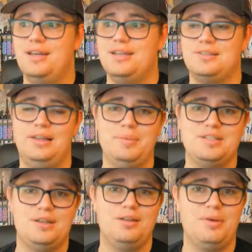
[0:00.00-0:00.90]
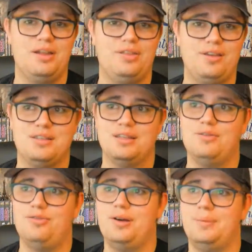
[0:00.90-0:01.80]
So let me tell you my thoughts on the
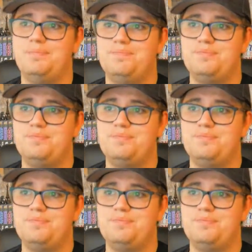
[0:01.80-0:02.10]
film.